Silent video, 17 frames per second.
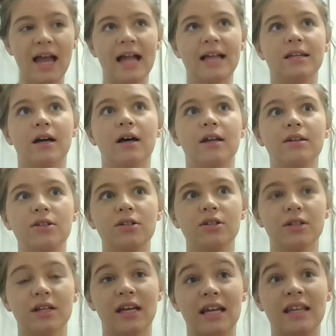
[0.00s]
And
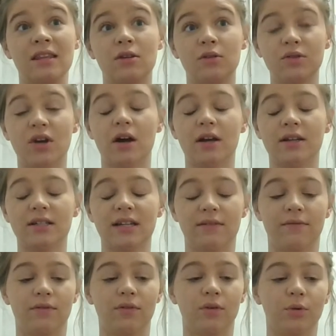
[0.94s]
under in those
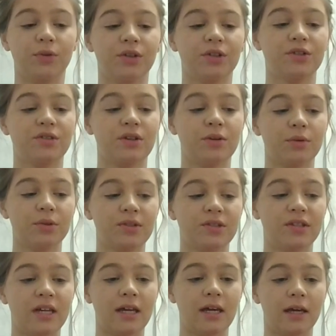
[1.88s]
content folders, you'll
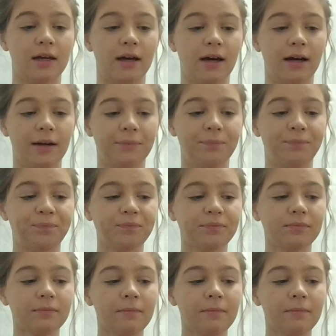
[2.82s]
see um,